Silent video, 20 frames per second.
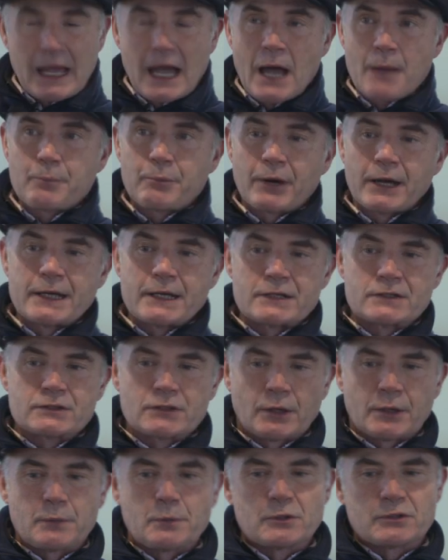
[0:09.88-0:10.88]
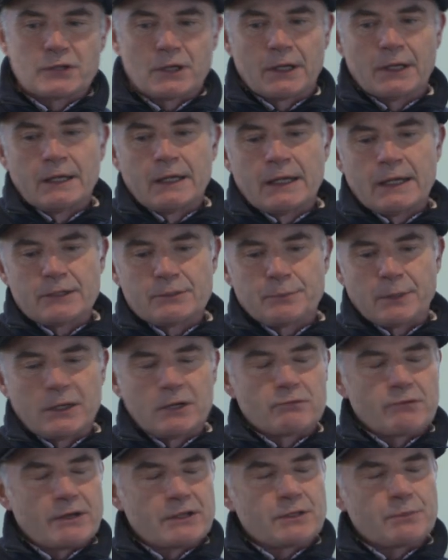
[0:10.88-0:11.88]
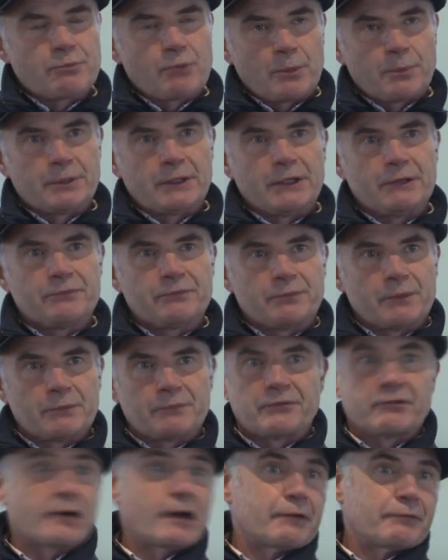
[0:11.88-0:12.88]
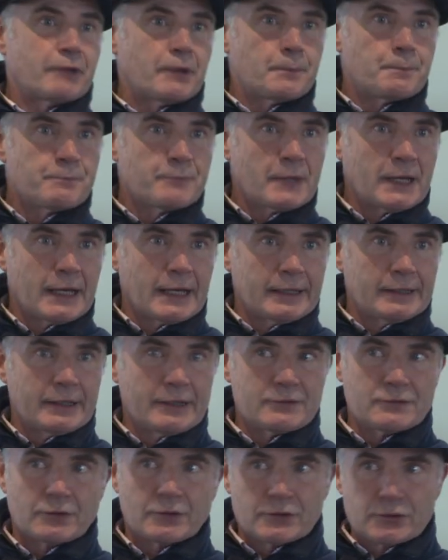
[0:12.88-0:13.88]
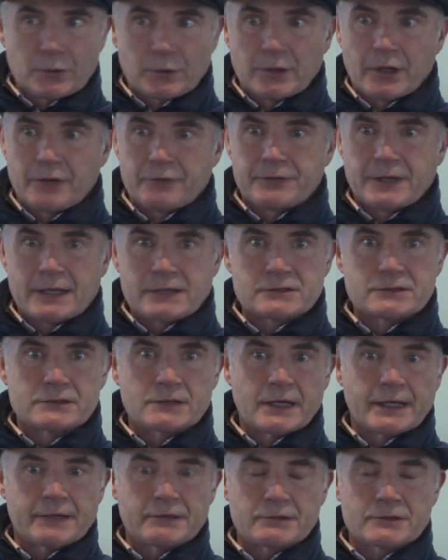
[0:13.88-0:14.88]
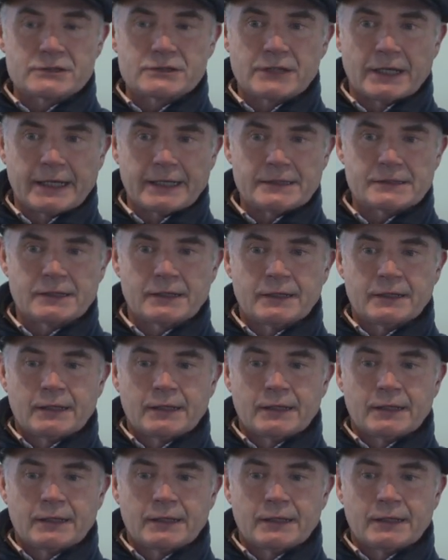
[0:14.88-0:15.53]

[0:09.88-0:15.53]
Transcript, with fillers: Yeah, before? Brendan. So it was a, it's been a rented property for, forever. Yeah. And it's on a two and a half thousand acre estate.